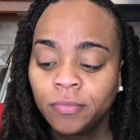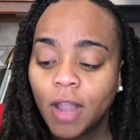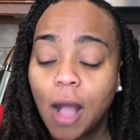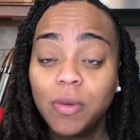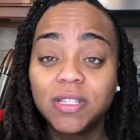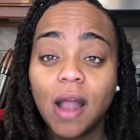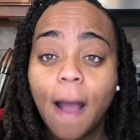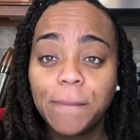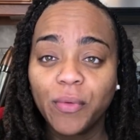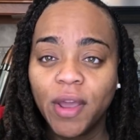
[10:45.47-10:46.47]
I was an
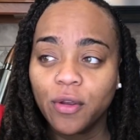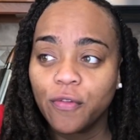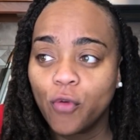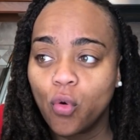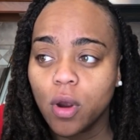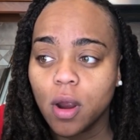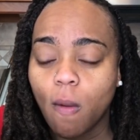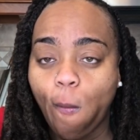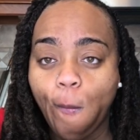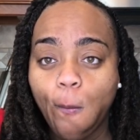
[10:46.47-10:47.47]
operator
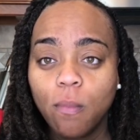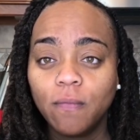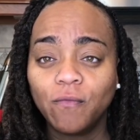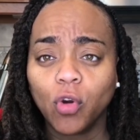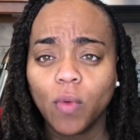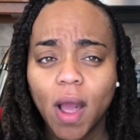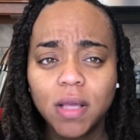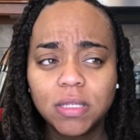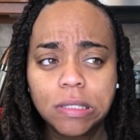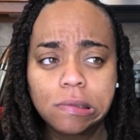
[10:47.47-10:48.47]
for
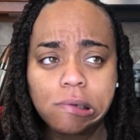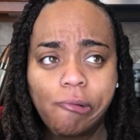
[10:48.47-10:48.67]
Verizon